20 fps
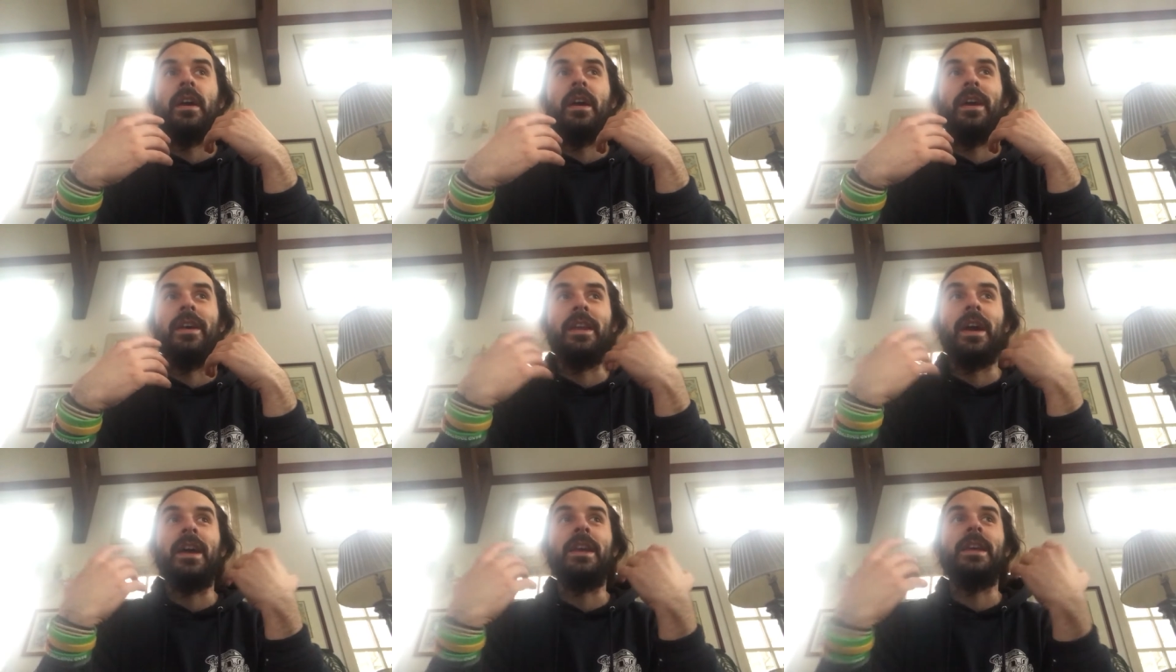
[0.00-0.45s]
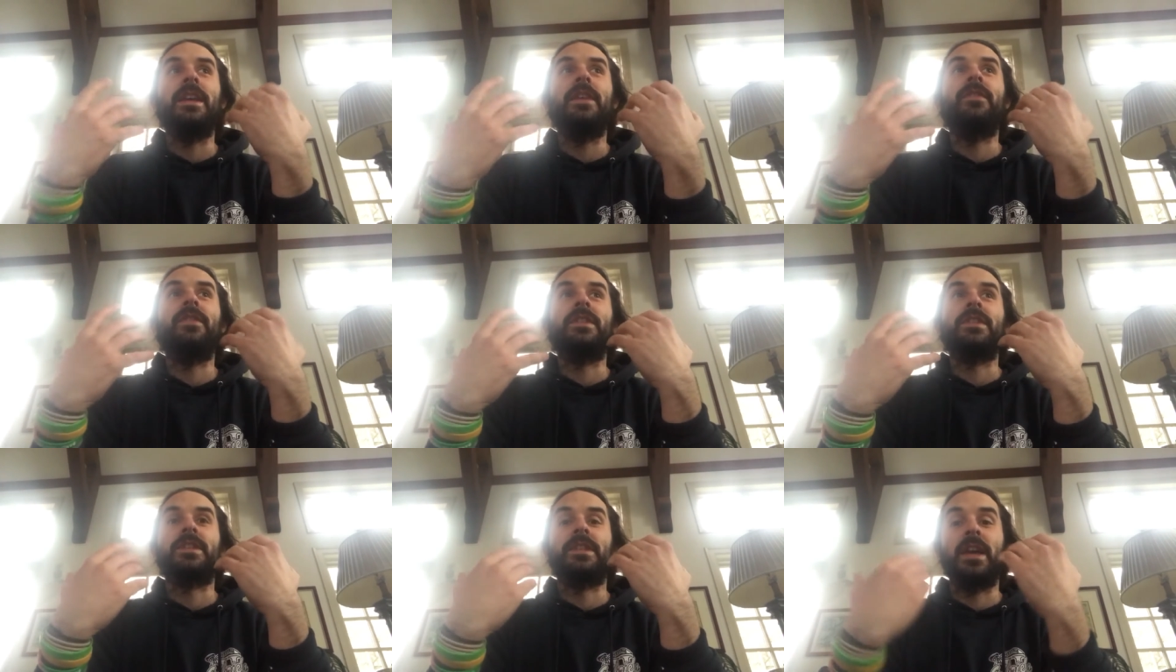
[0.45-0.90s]
and I
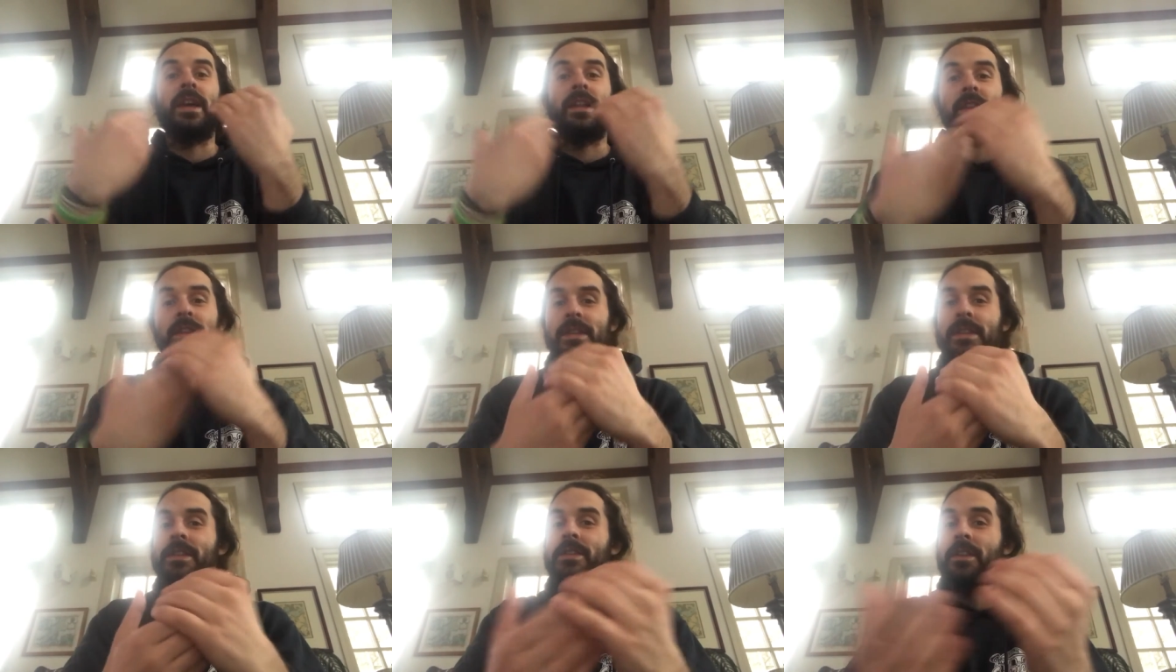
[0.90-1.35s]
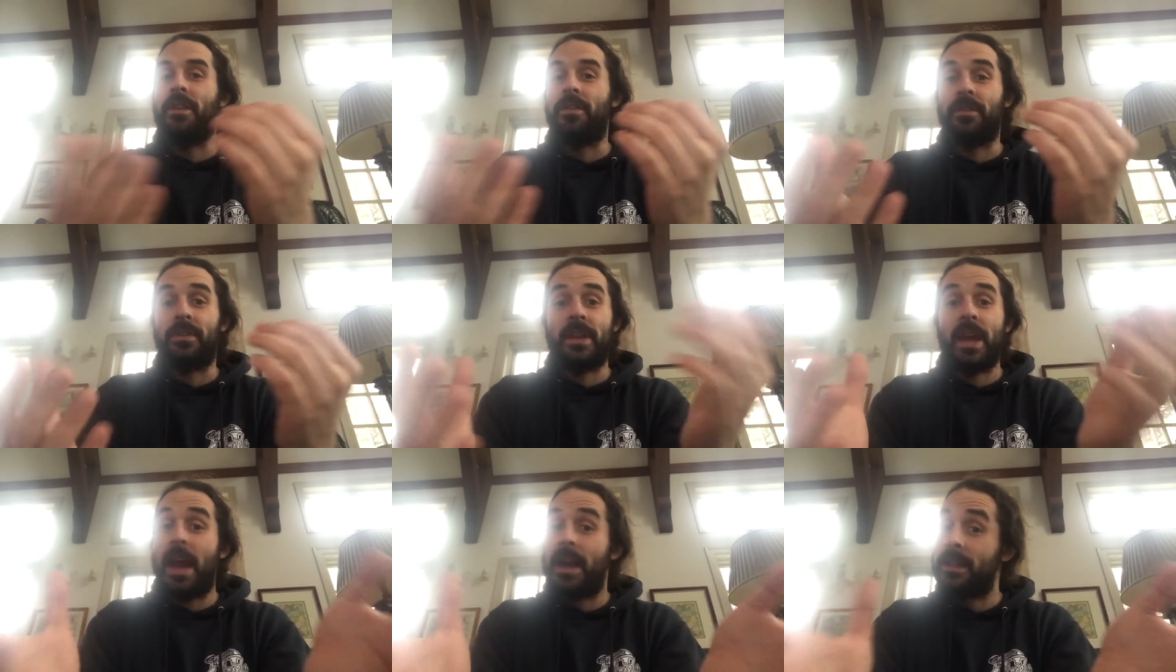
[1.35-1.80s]
even said, and this is
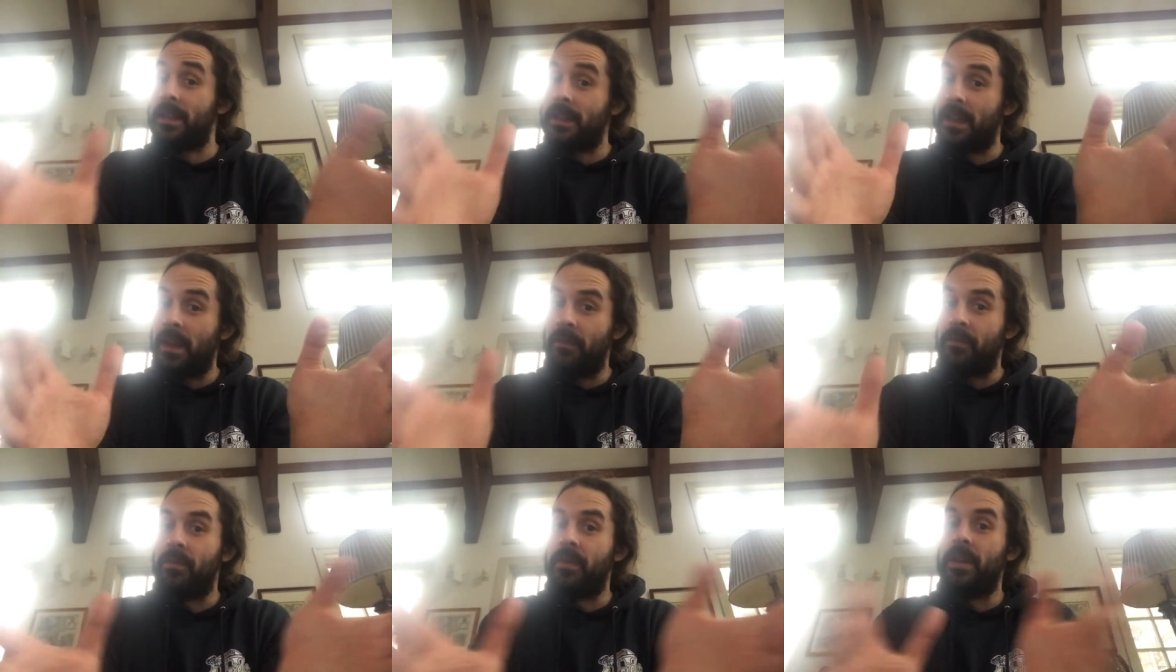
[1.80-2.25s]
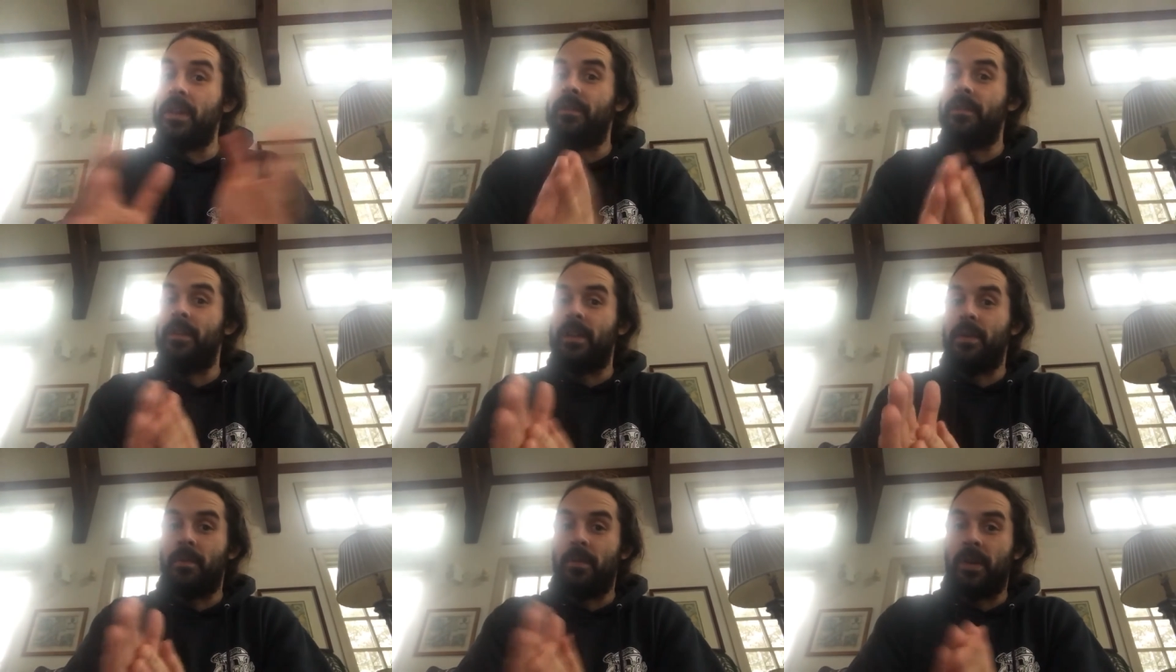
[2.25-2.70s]
another tactic that really
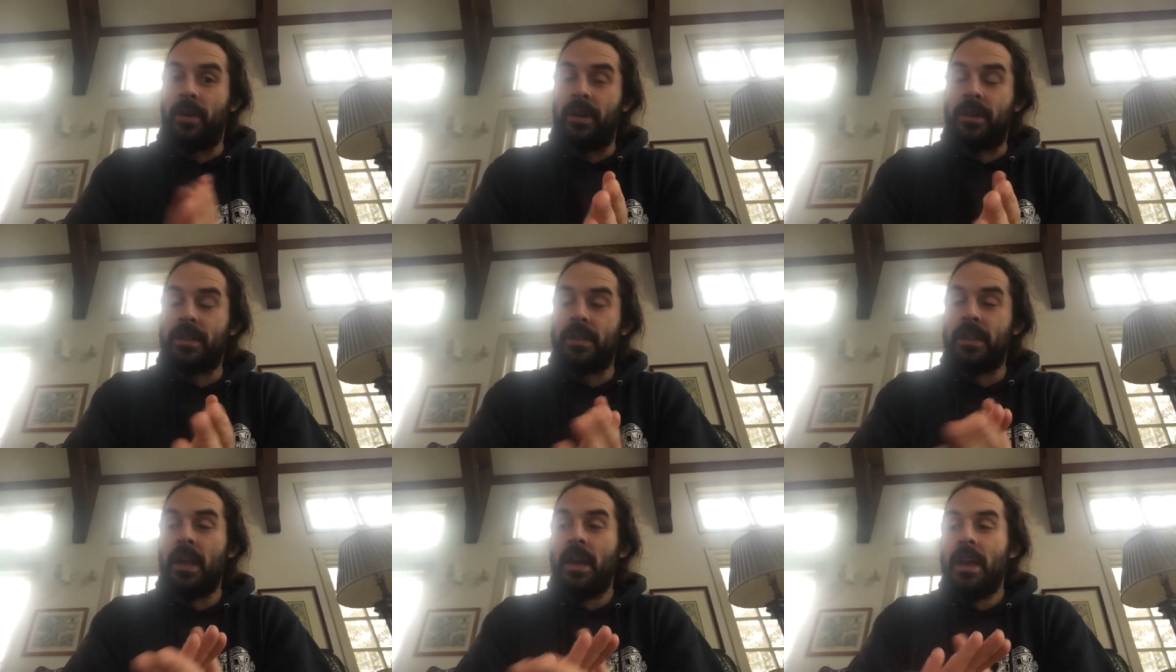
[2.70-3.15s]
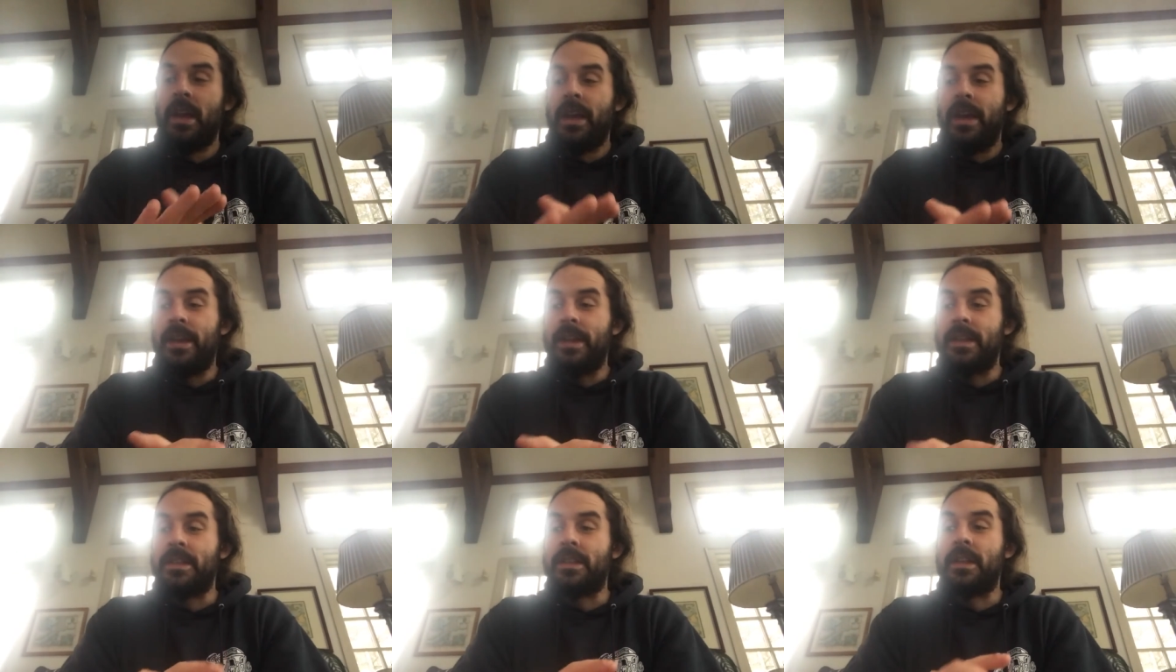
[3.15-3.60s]
really works,
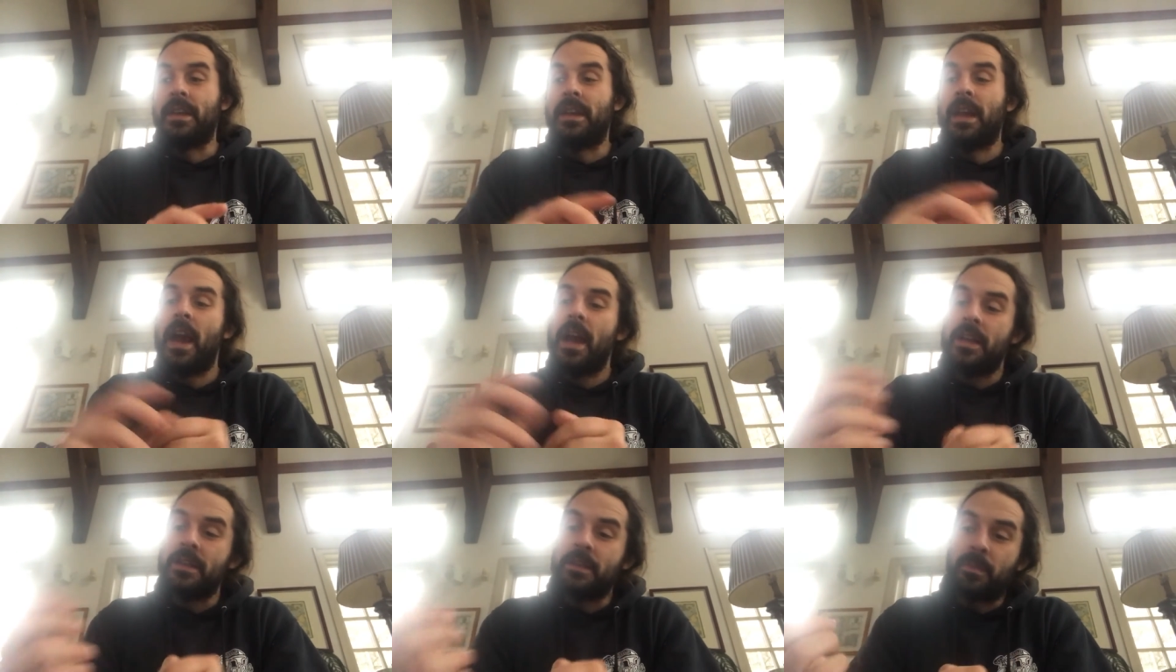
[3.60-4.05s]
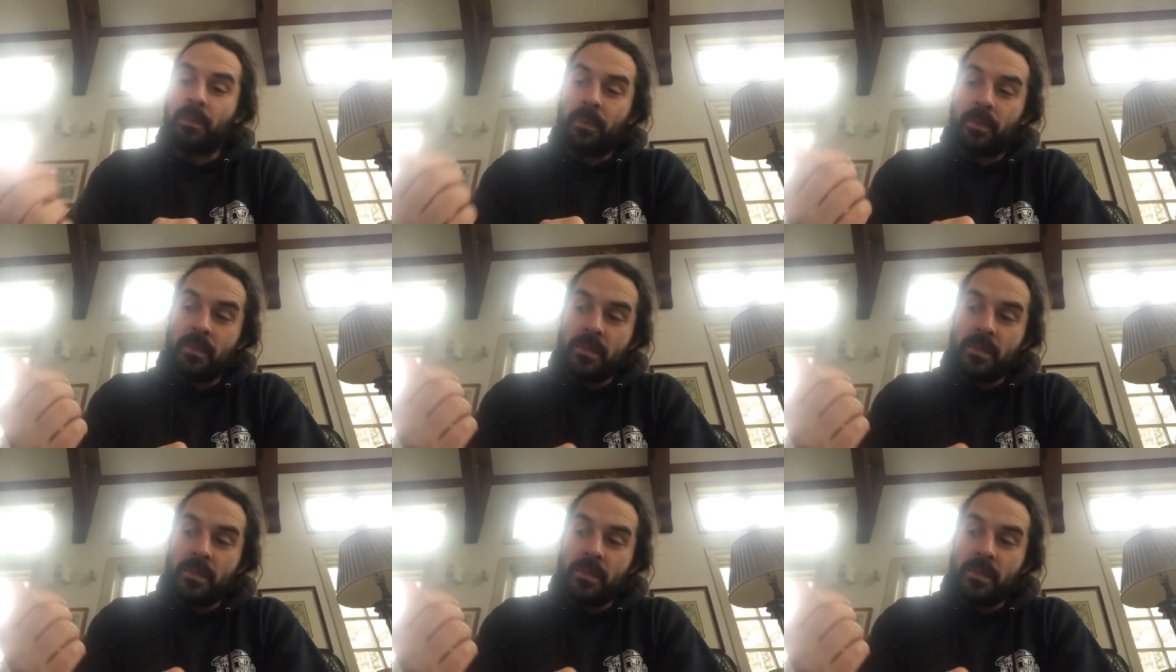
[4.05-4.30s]
is guys.